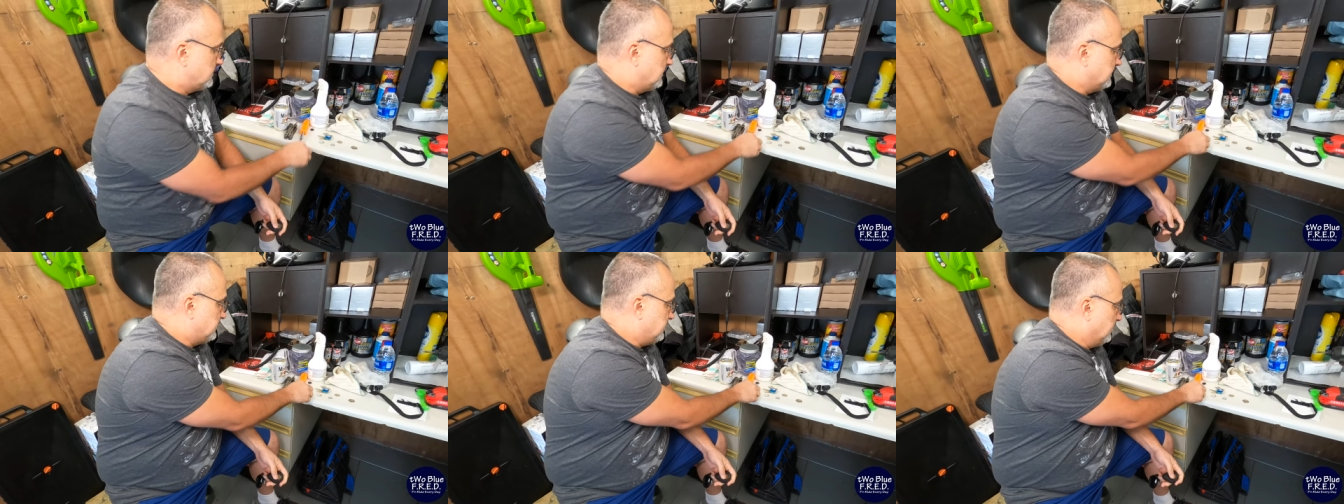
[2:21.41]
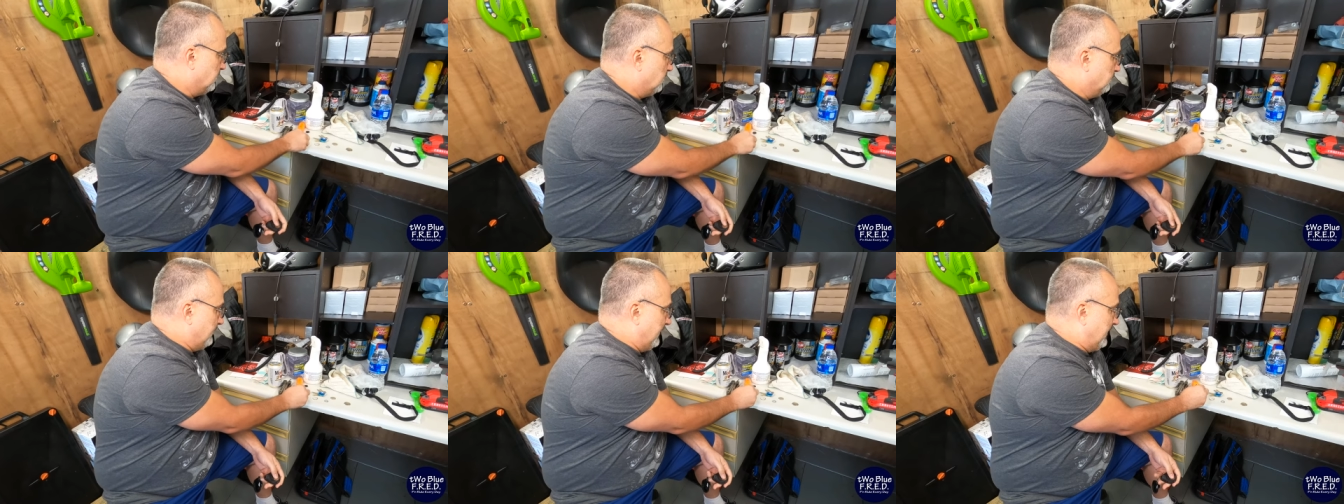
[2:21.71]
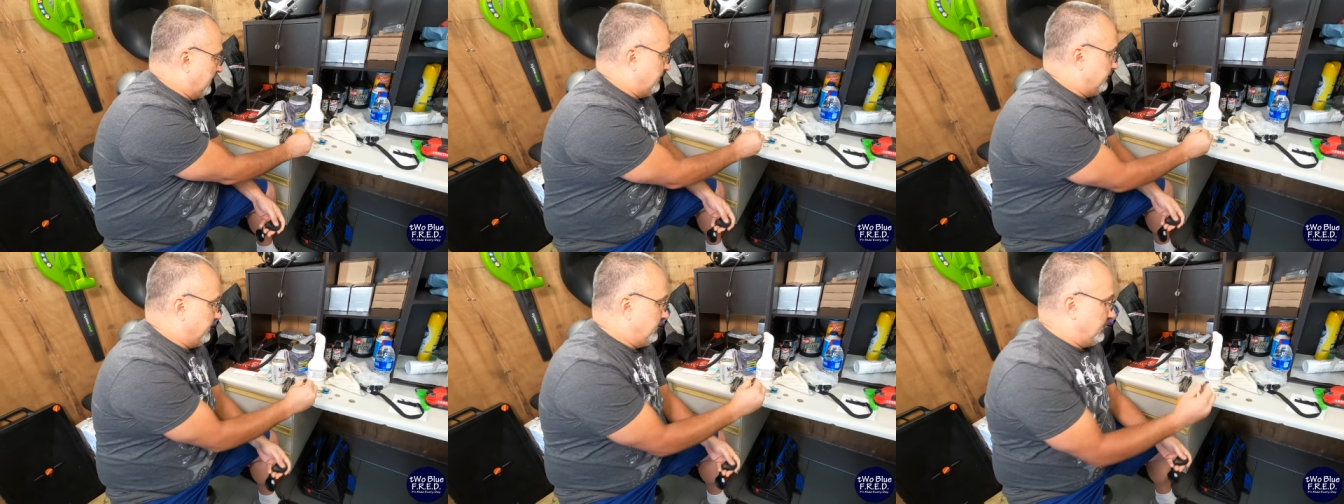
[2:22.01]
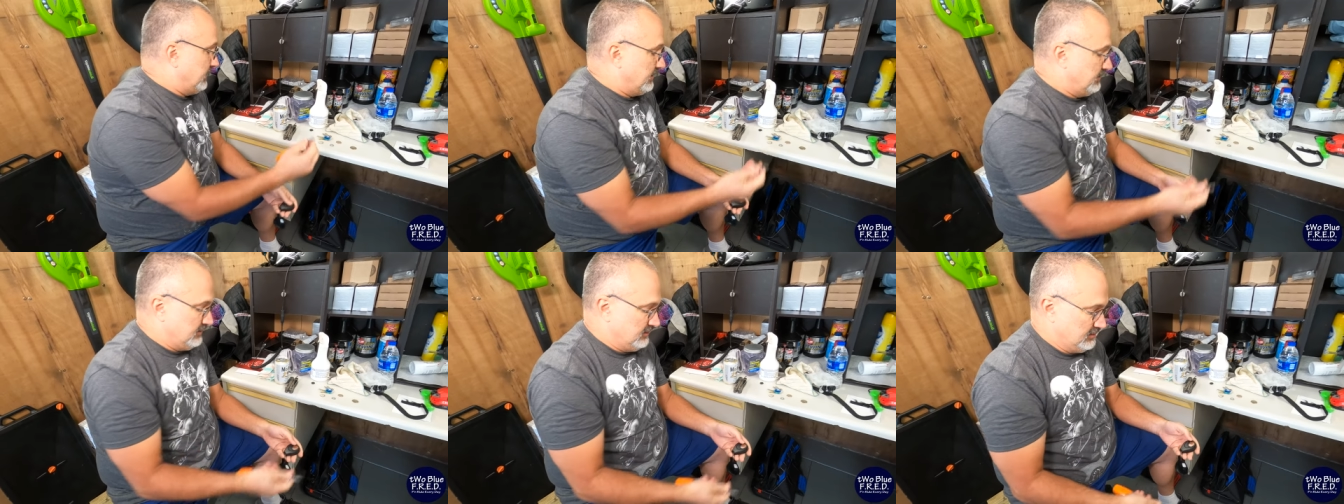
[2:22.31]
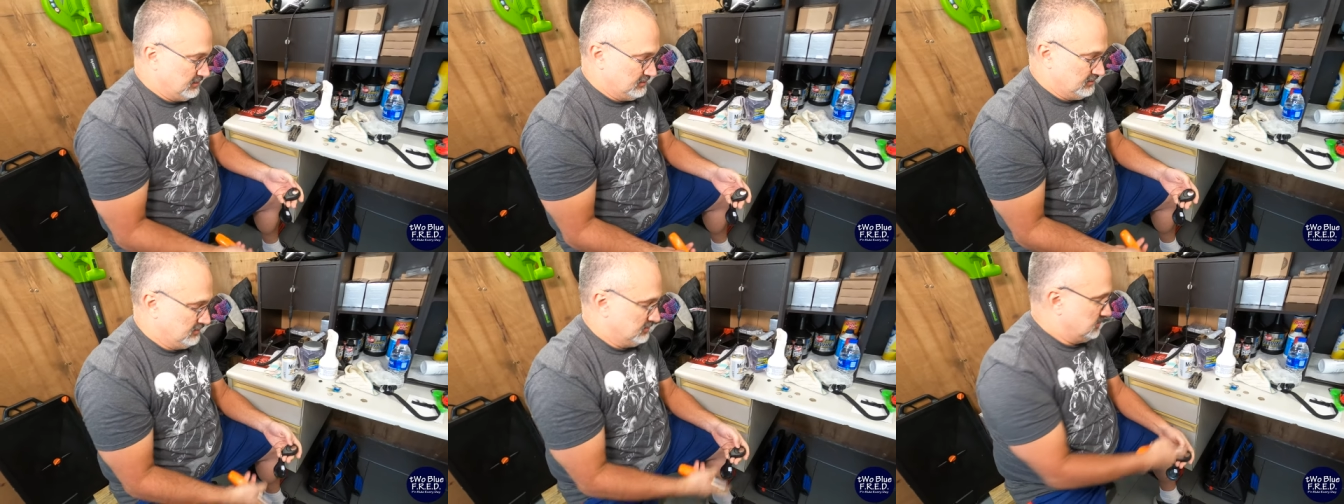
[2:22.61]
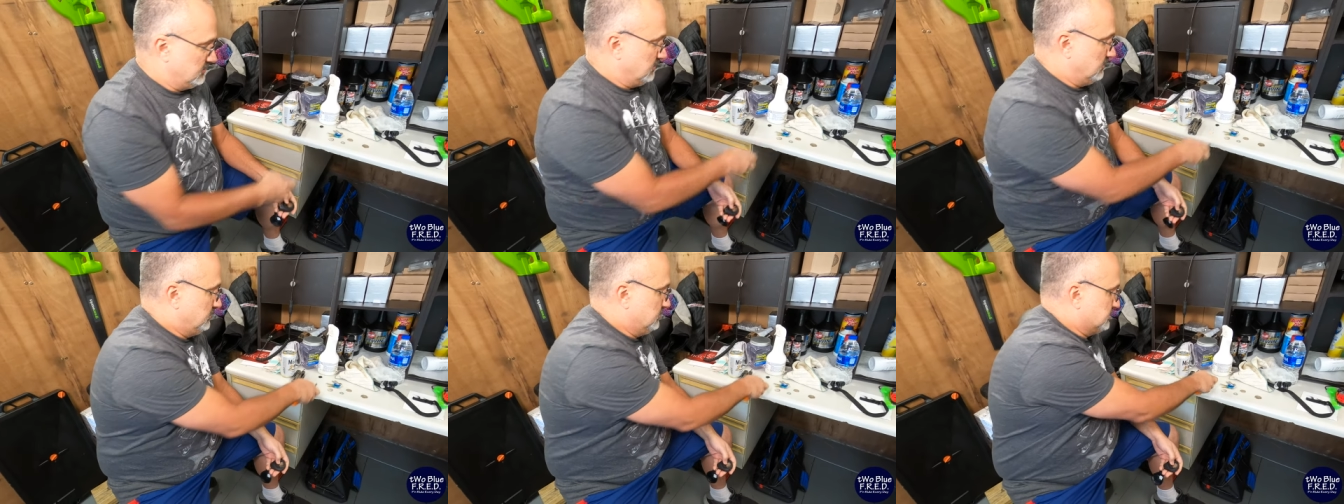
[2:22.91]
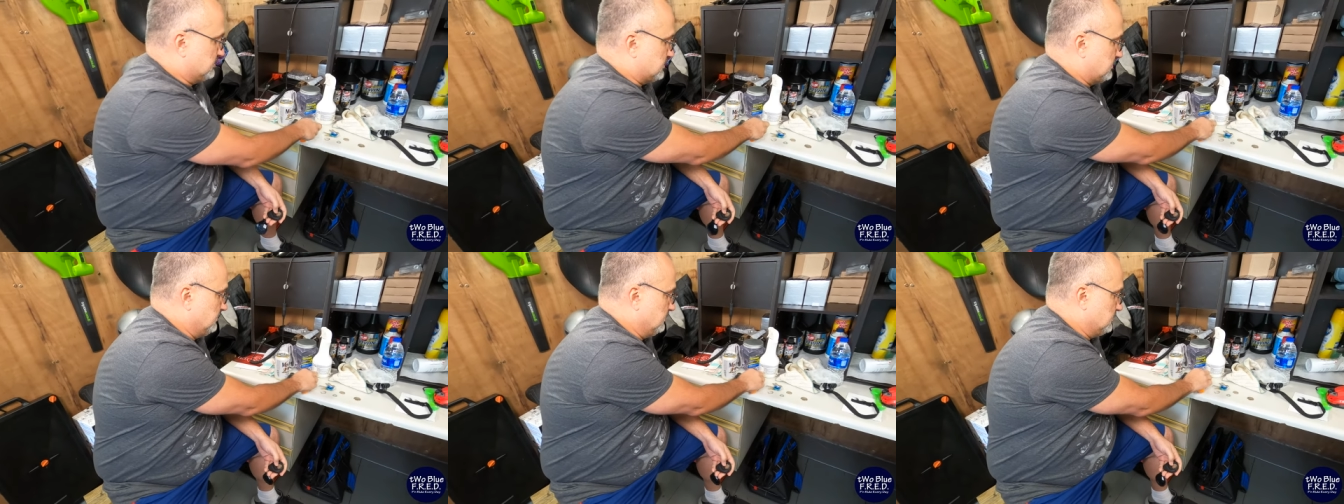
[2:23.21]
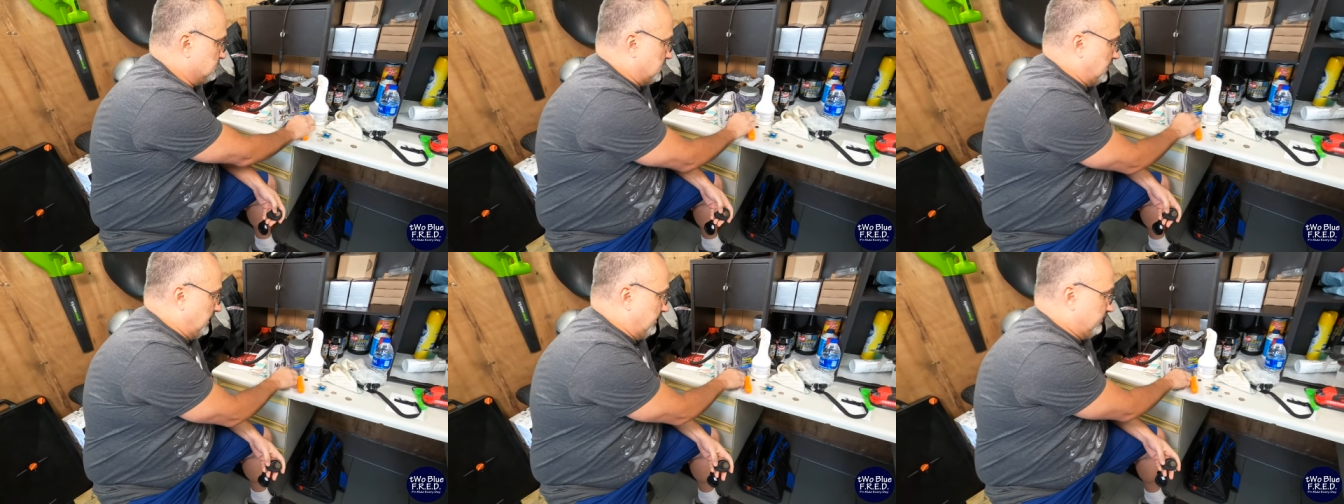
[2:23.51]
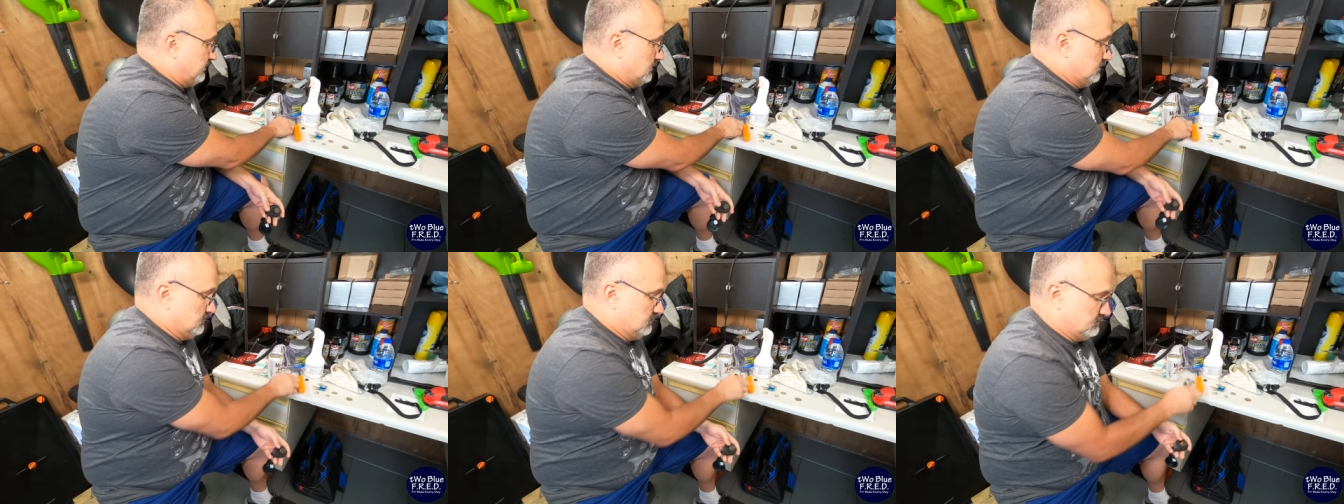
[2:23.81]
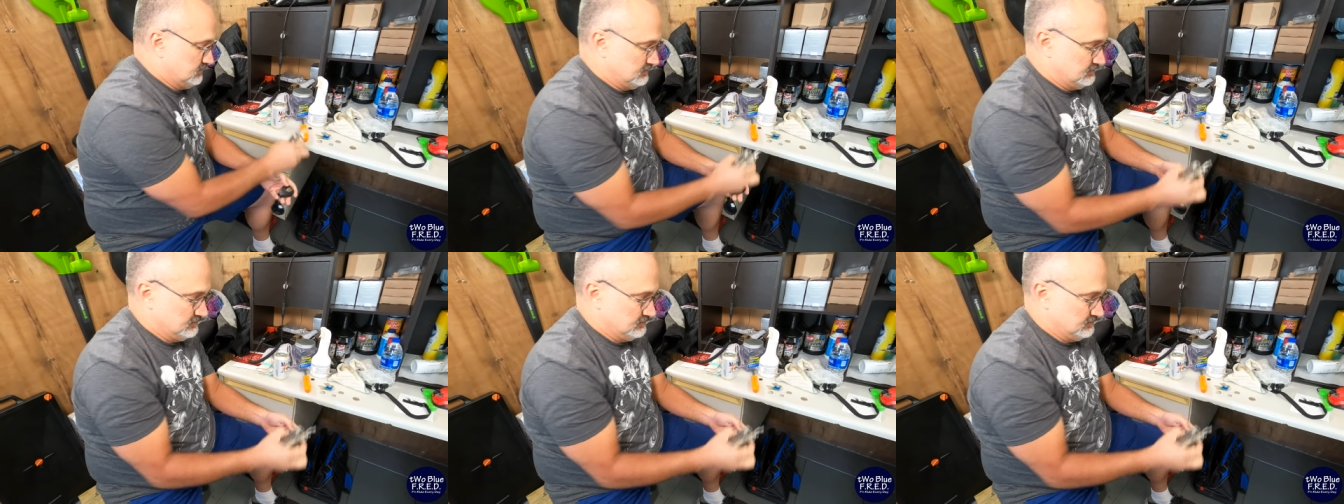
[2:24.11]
To get the old battery out, go to a screwdriver.